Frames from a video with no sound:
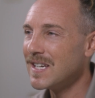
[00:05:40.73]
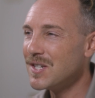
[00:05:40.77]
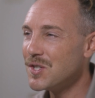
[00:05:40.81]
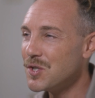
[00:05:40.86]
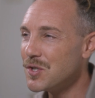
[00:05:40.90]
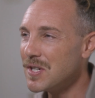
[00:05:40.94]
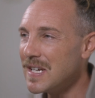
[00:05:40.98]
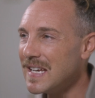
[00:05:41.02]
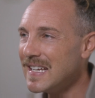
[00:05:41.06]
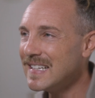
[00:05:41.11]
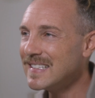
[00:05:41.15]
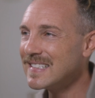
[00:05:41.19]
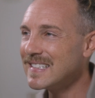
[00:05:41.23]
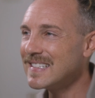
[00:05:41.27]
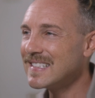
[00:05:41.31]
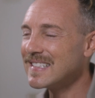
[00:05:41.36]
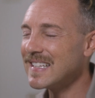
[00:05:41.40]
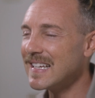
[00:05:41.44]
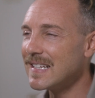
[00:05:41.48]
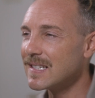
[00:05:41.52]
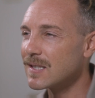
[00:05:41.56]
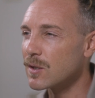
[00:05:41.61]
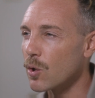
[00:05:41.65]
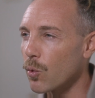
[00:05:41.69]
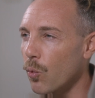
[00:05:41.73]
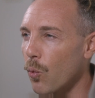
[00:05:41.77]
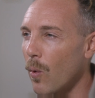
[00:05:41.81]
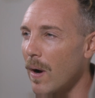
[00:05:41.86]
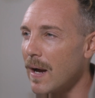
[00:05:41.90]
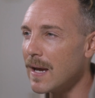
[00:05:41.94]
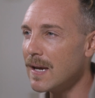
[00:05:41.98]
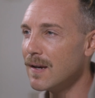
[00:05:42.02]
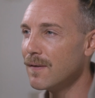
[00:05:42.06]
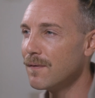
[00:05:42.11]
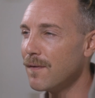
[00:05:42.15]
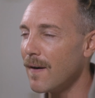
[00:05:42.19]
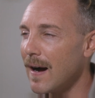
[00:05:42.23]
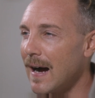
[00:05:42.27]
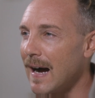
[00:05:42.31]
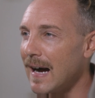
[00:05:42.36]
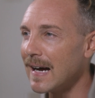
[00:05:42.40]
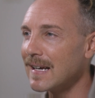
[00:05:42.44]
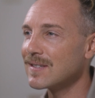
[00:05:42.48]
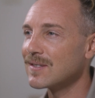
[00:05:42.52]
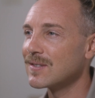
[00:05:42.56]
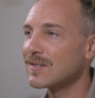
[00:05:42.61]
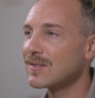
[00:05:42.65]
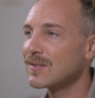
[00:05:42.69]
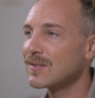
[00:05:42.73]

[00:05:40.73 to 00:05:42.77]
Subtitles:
Jesus is the way for us